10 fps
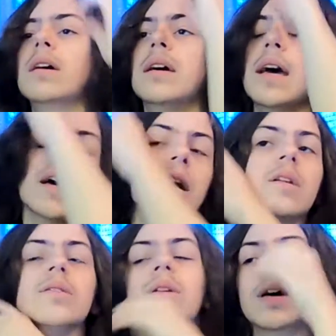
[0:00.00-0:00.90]

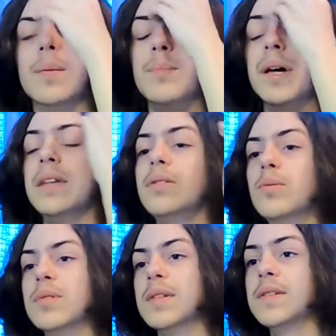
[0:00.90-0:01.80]
and Betty
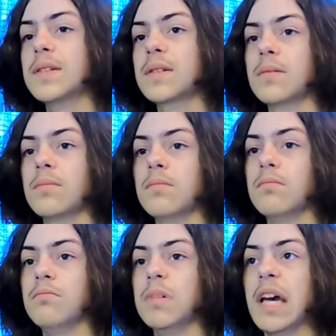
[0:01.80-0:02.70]
loses
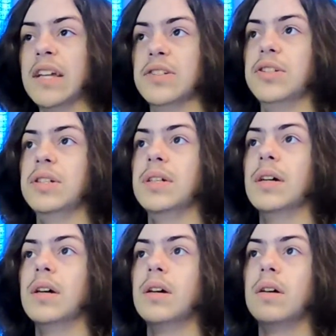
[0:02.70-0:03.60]
and she
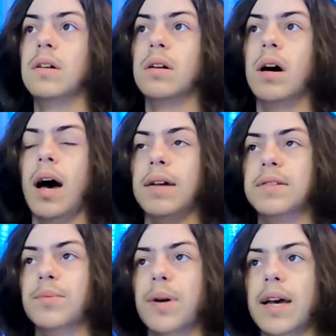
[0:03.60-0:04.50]
hides
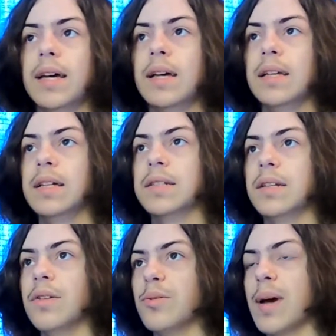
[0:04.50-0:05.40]
away and gets
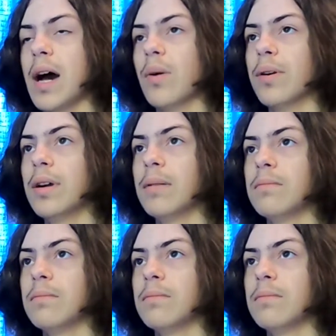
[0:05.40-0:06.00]
another power.